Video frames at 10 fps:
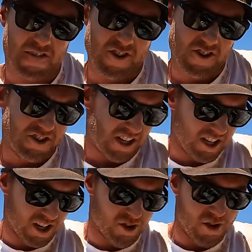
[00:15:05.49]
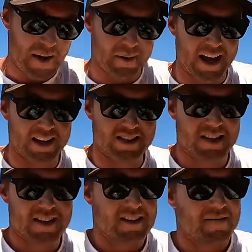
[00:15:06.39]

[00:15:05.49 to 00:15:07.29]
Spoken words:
infused into the crab legs.